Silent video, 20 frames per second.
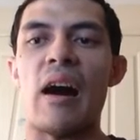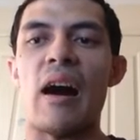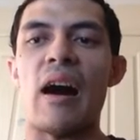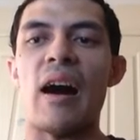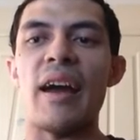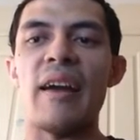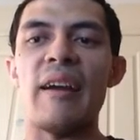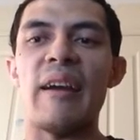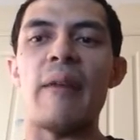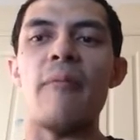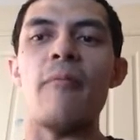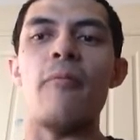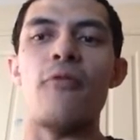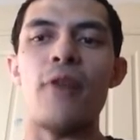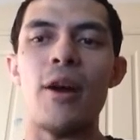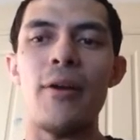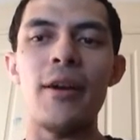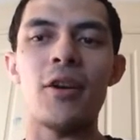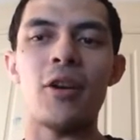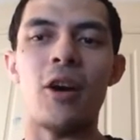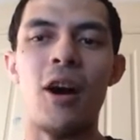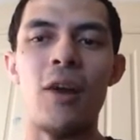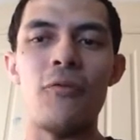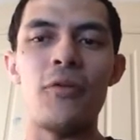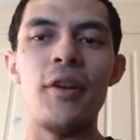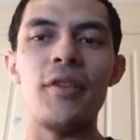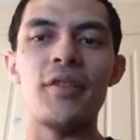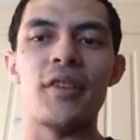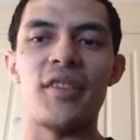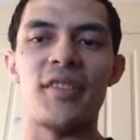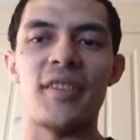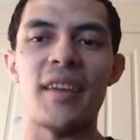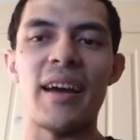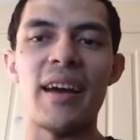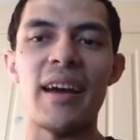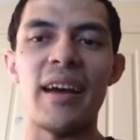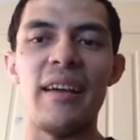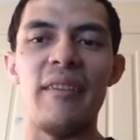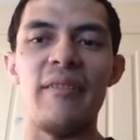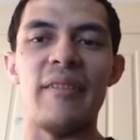I am very confident to
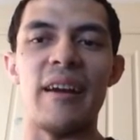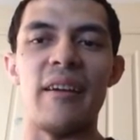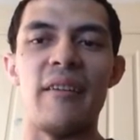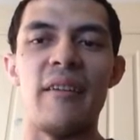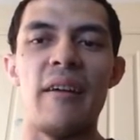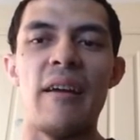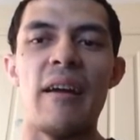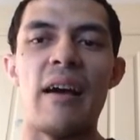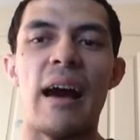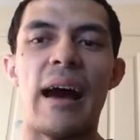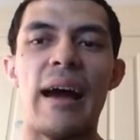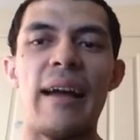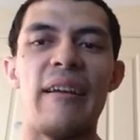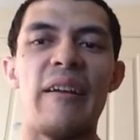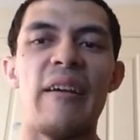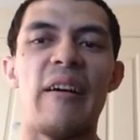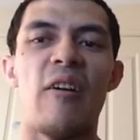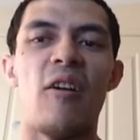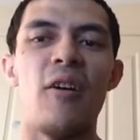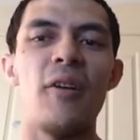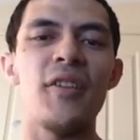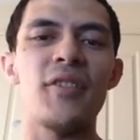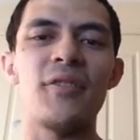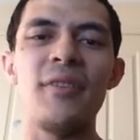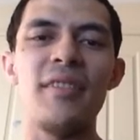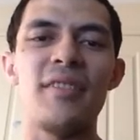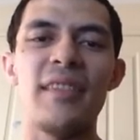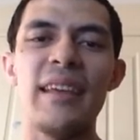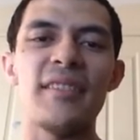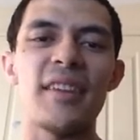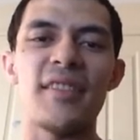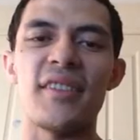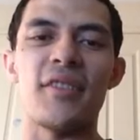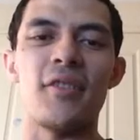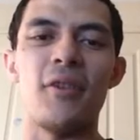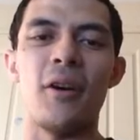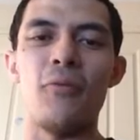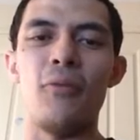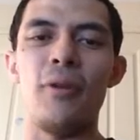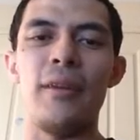say that I honestly think this is
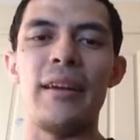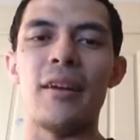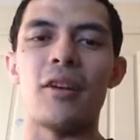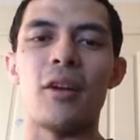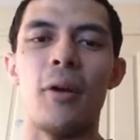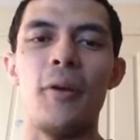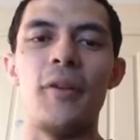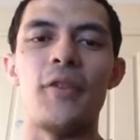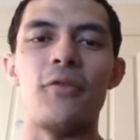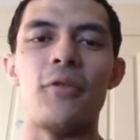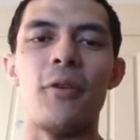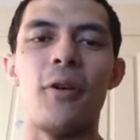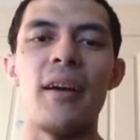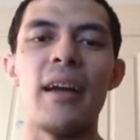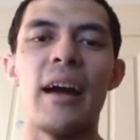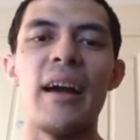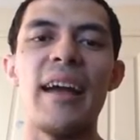not really a close fight.